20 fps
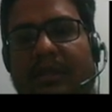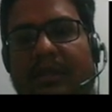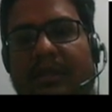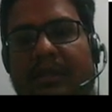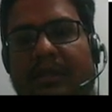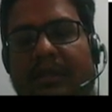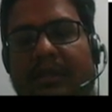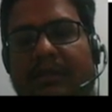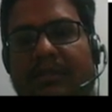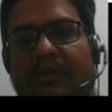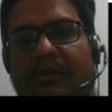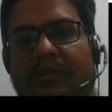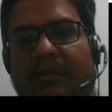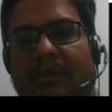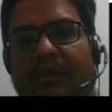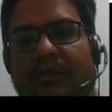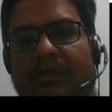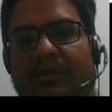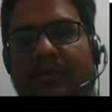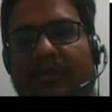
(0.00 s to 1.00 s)
that is equal
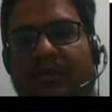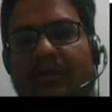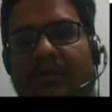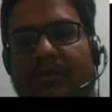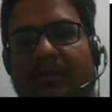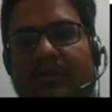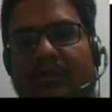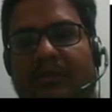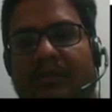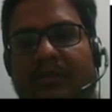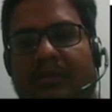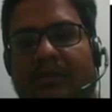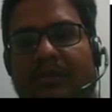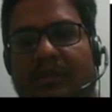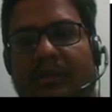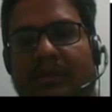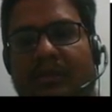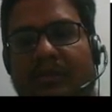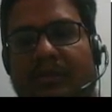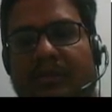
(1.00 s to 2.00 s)
to
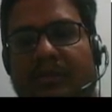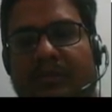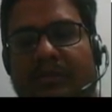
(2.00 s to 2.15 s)
0.